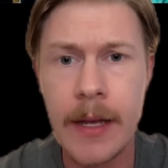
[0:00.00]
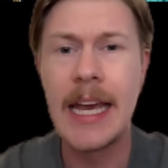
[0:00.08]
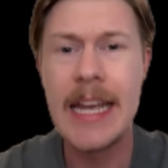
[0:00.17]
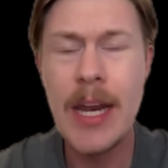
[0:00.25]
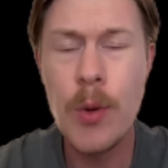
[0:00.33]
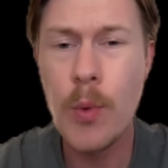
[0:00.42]

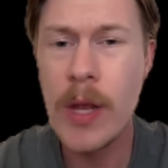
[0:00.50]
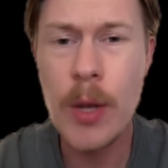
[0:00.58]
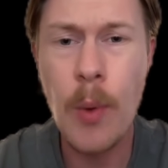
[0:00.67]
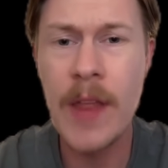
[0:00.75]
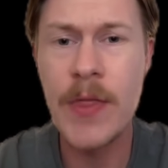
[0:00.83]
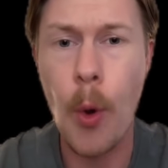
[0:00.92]
He didn't really
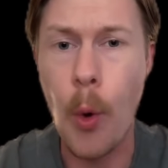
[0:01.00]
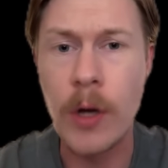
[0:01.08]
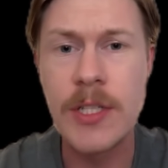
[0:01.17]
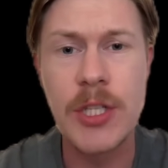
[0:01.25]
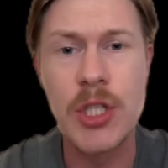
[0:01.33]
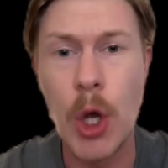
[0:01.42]
want the
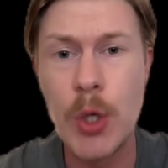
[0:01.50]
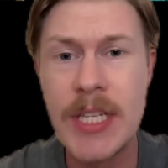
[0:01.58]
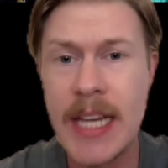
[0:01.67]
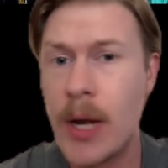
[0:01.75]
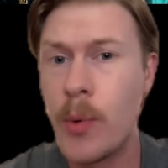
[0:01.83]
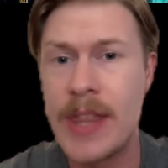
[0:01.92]
orcs
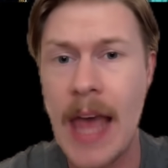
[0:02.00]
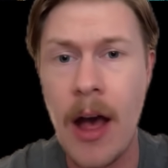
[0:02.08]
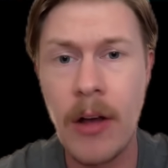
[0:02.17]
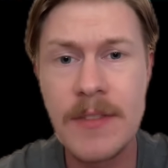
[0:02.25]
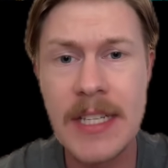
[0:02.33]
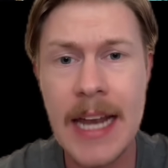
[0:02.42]
associated with
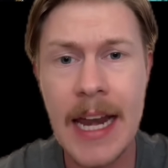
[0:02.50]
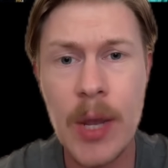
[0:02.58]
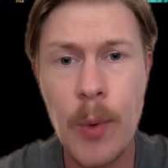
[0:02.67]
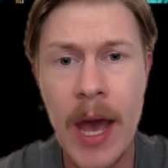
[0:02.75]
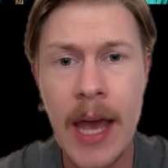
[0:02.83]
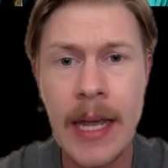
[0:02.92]
elves in any
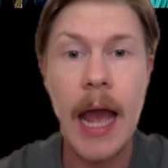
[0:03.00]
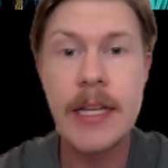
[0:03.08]
way,